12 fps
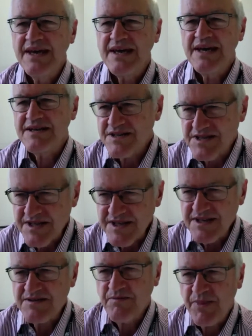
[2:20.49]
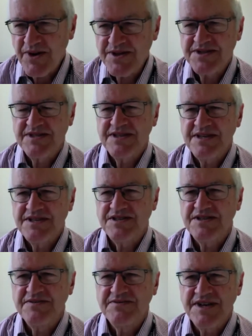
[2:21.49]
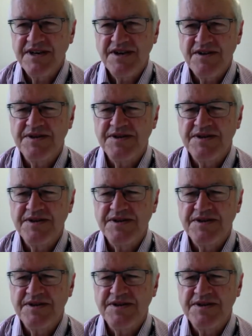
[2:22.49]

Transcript: And at certain points in the history of the Earth,